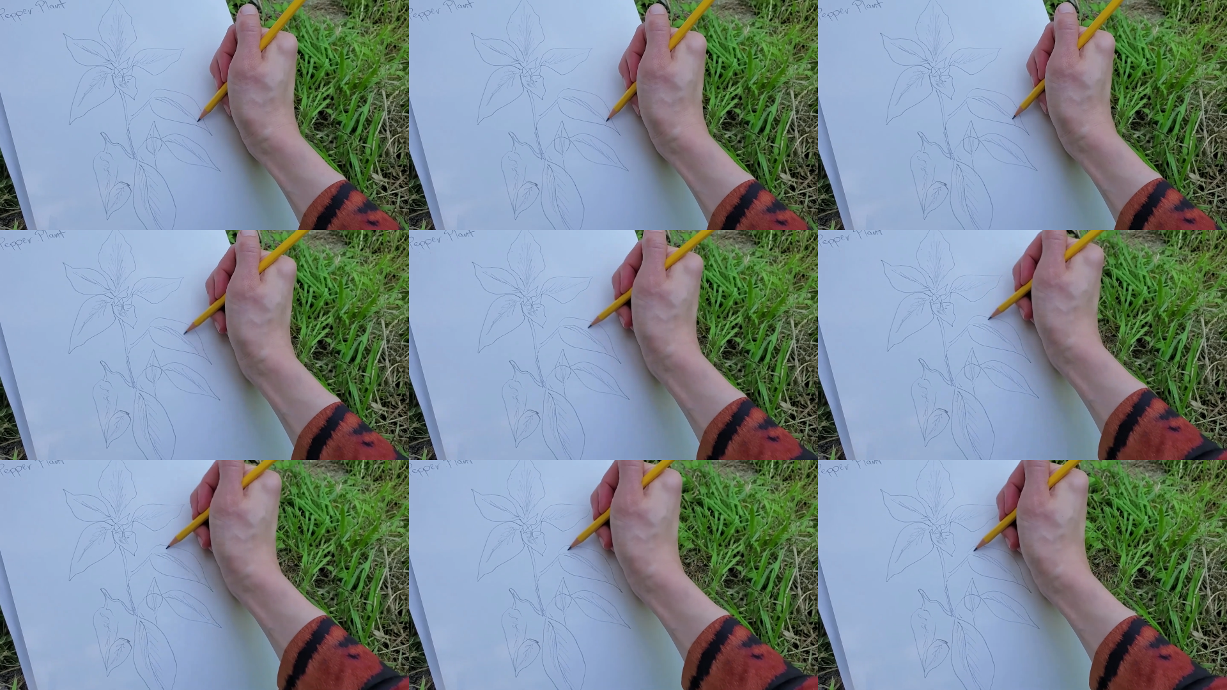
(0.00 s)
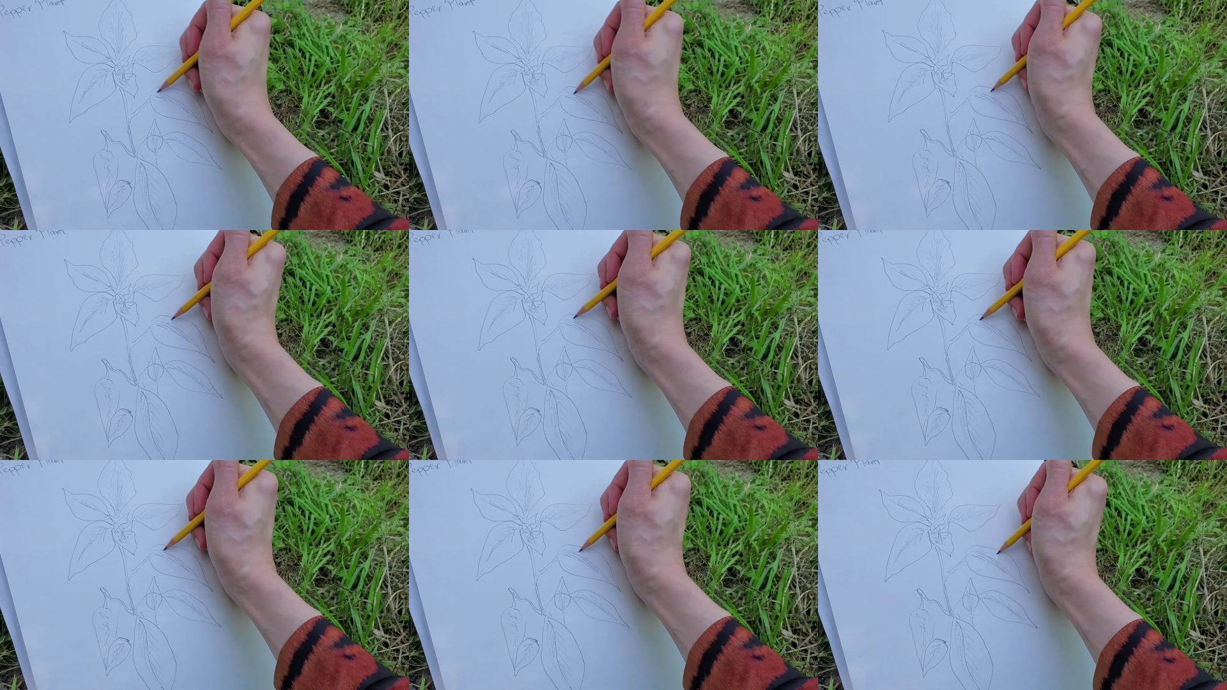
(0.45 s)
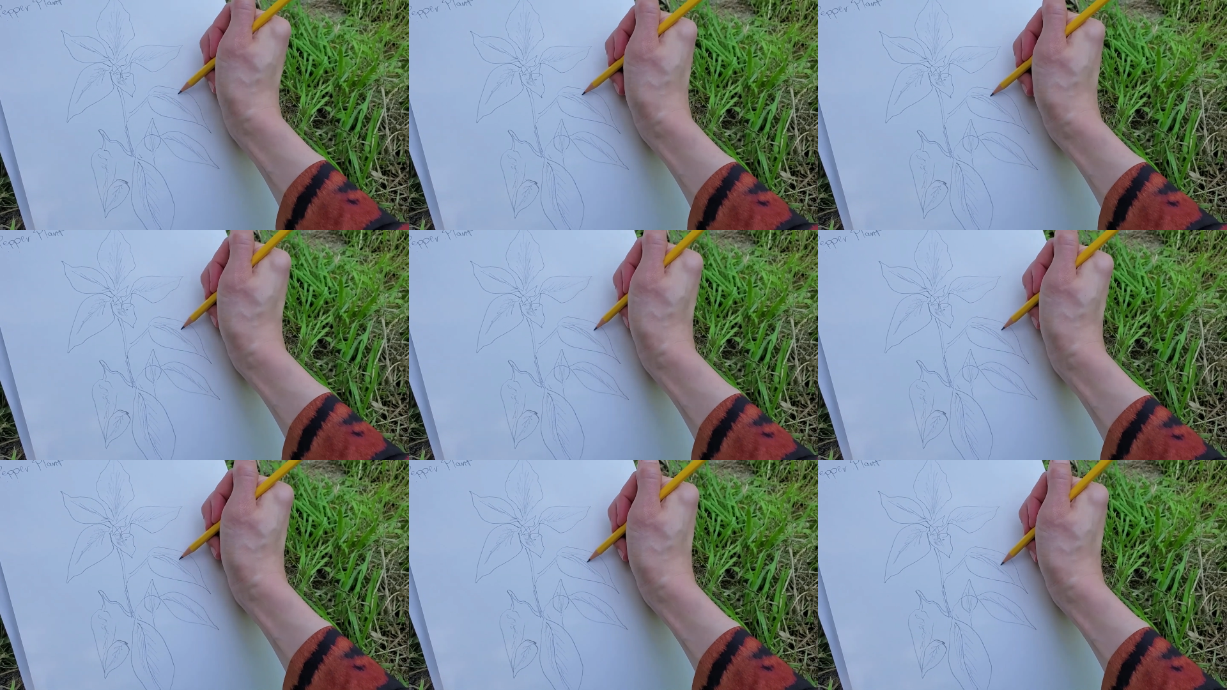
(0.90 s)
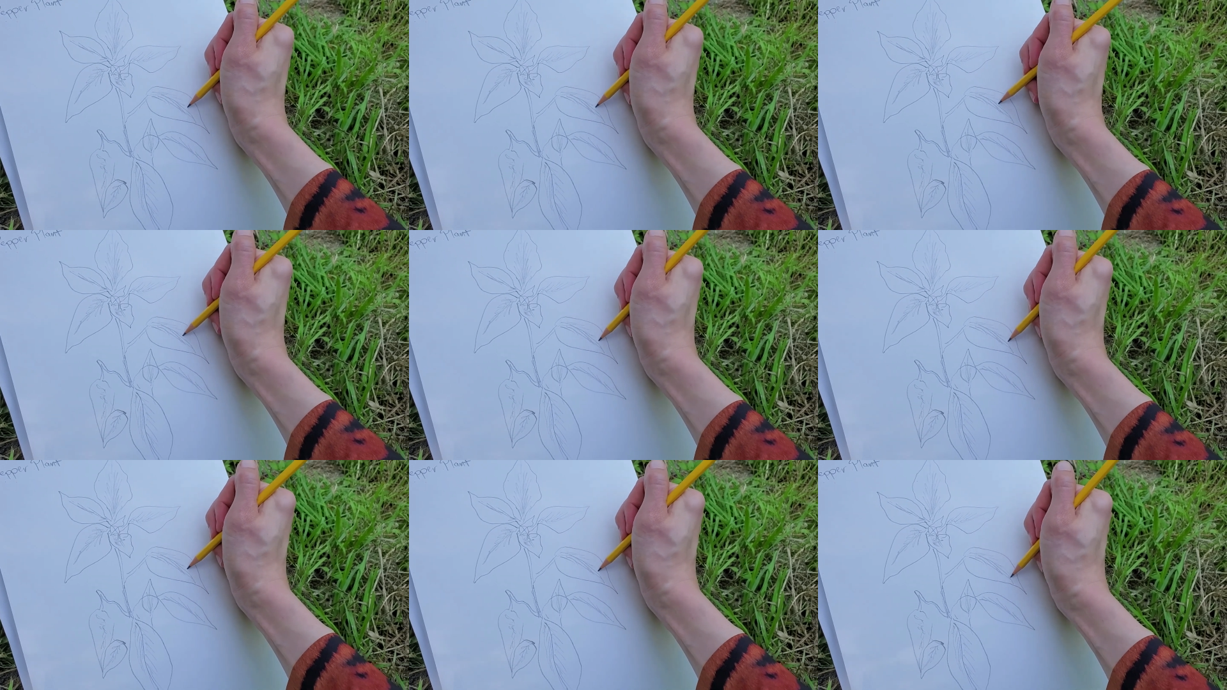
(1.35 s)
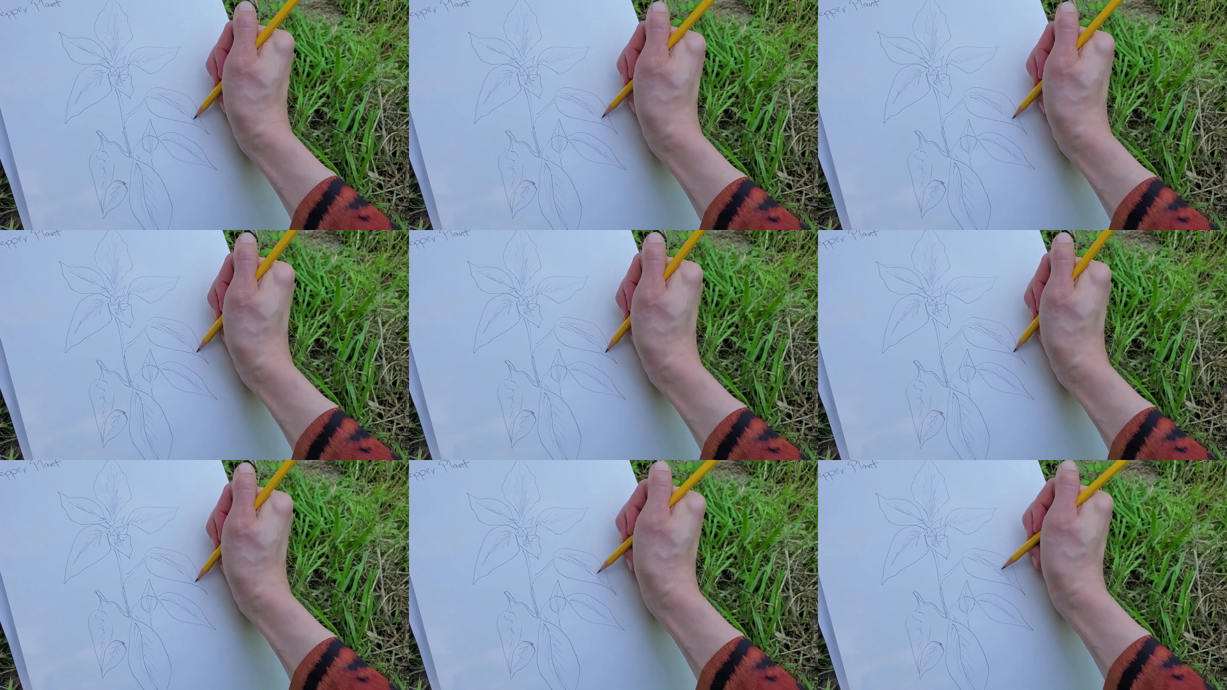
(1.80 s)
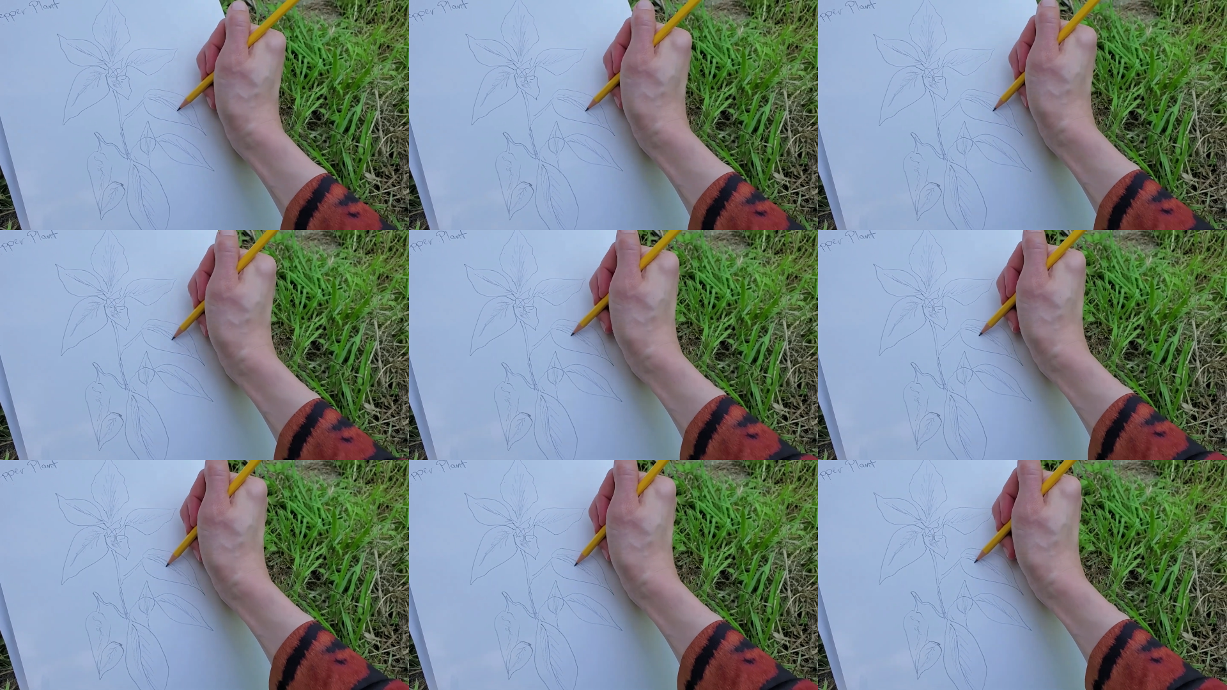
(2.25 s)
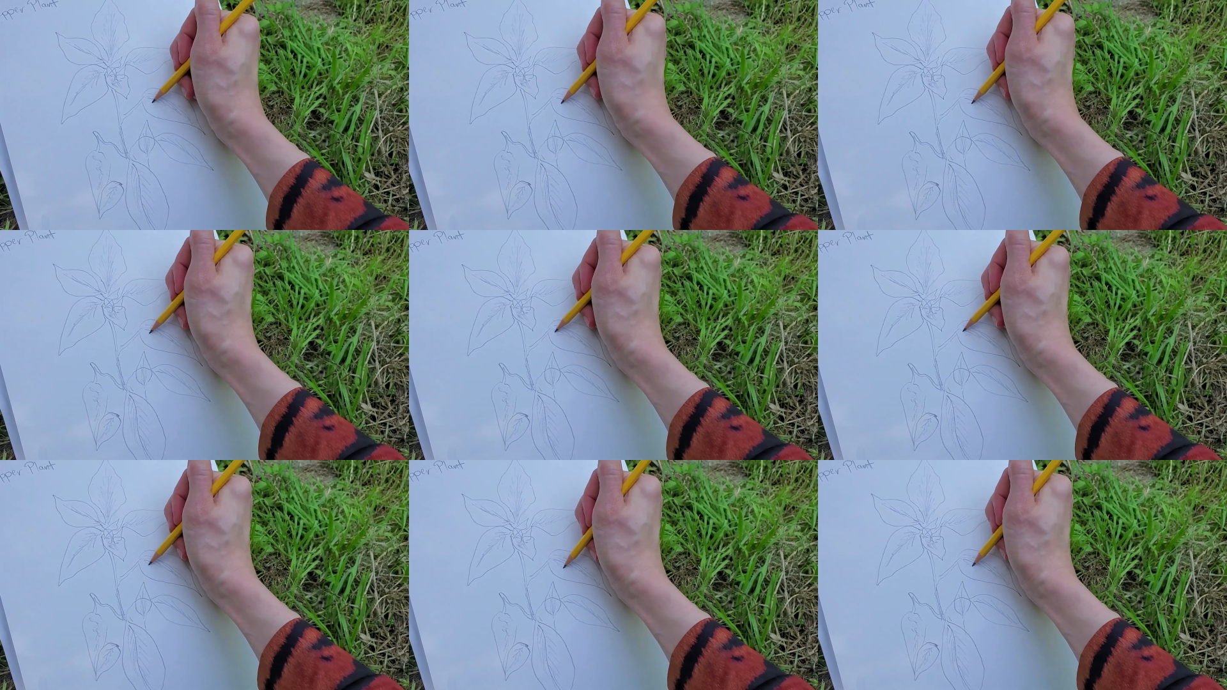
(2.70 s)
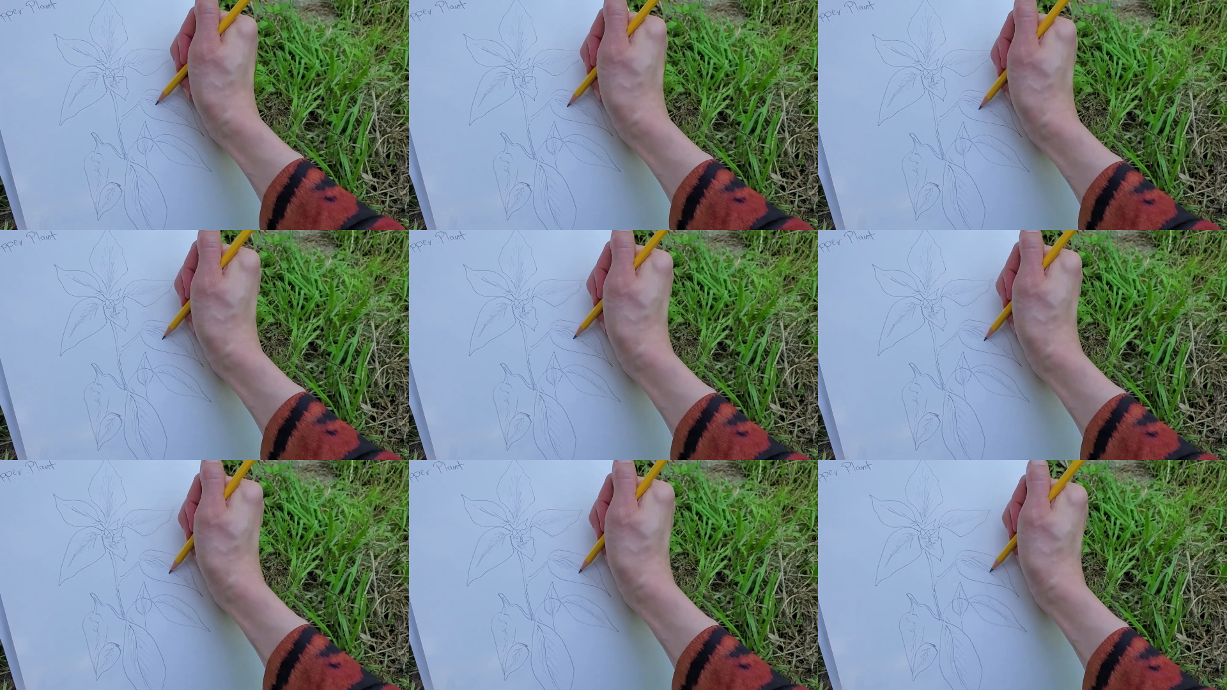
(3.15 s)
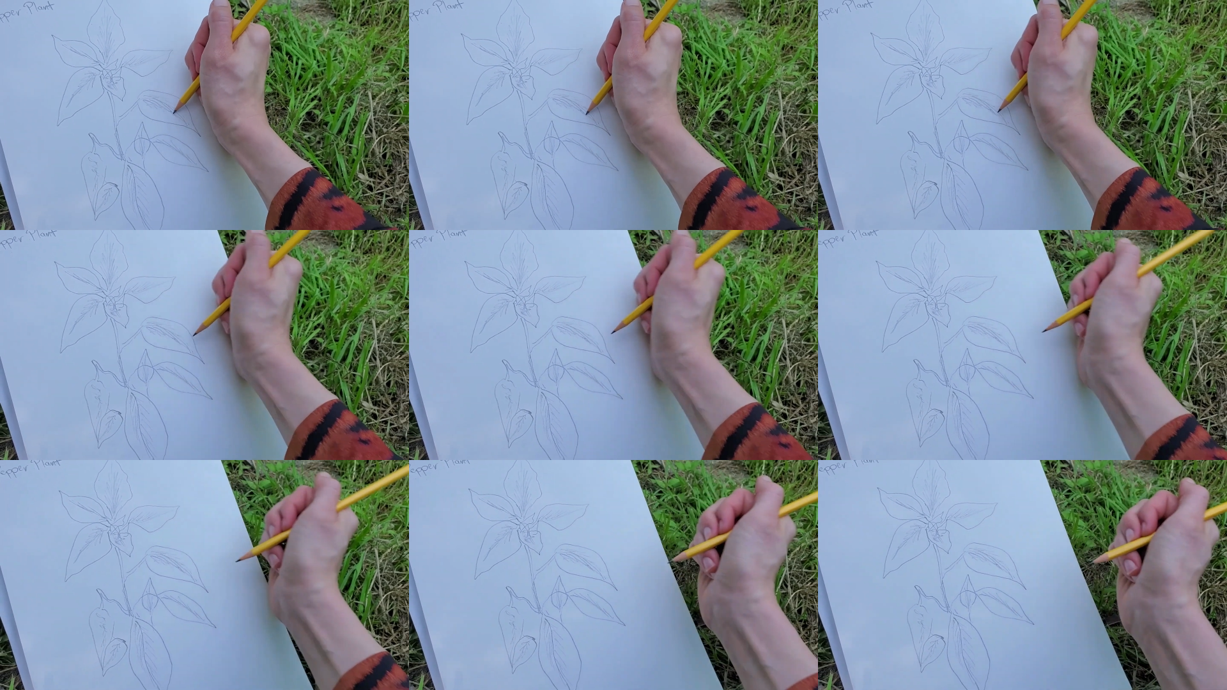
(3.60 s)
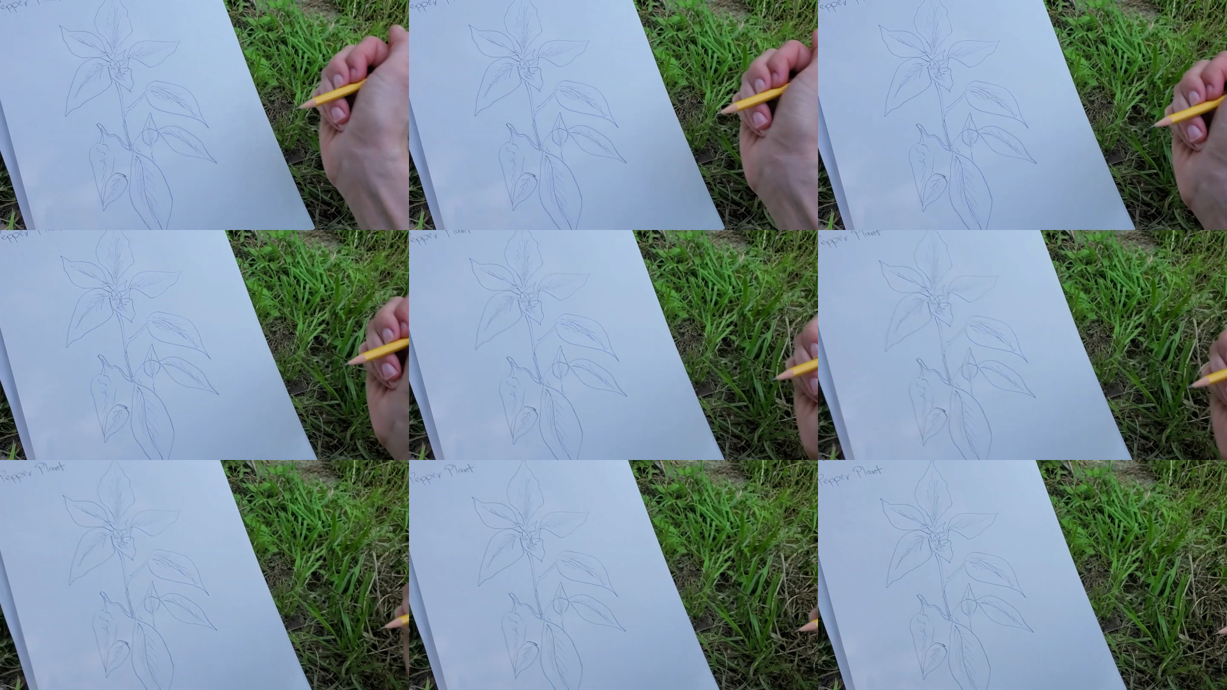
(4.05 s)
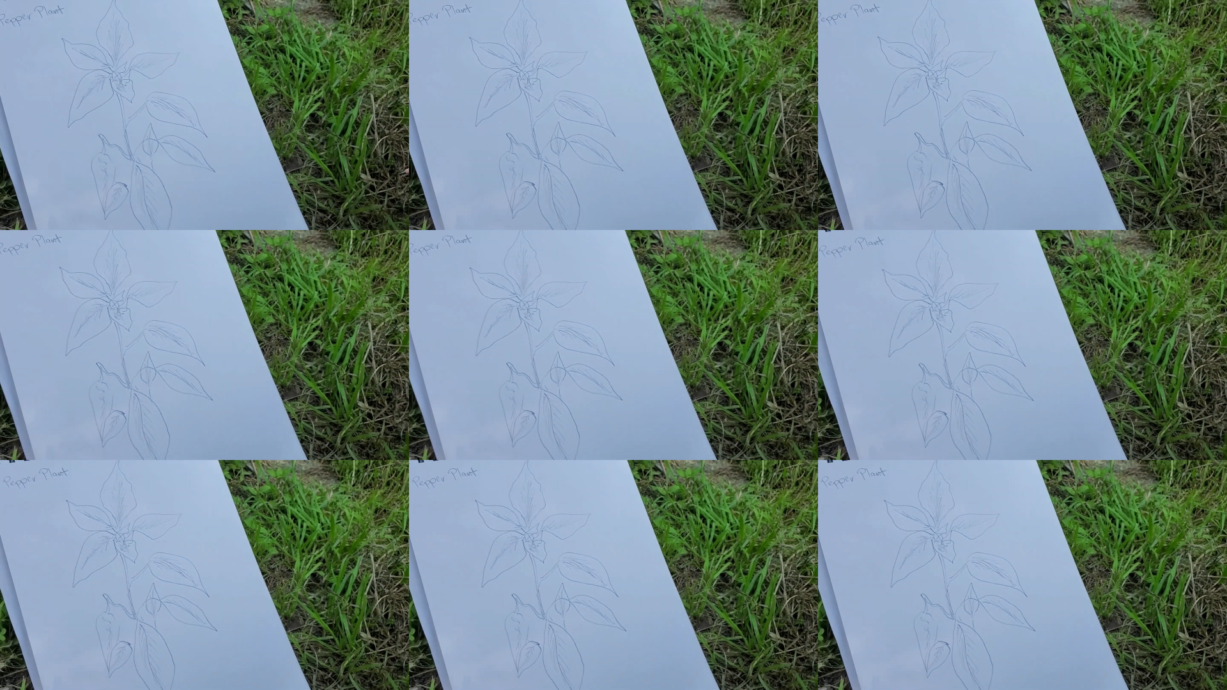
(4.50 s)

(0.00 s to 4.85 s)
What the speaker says: No face is visible, so there are no lips to read.